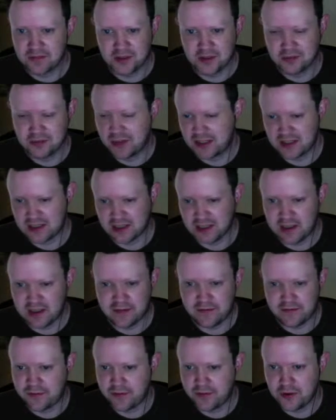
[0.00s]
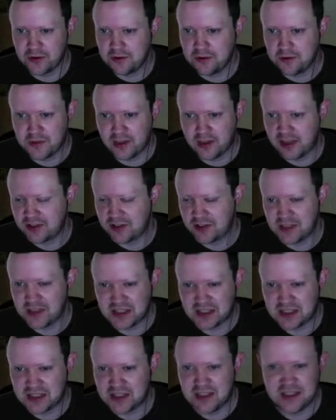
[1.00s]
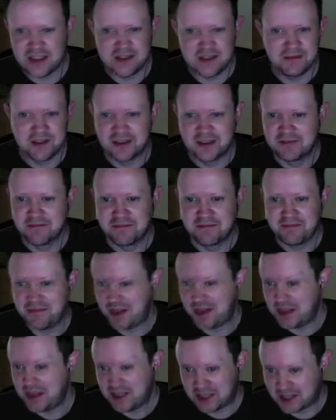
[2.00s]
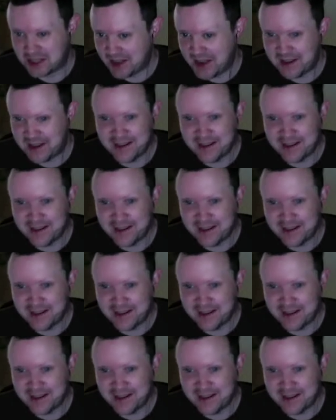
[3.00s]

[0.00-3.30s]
somewhere to live, food, electricity, internet.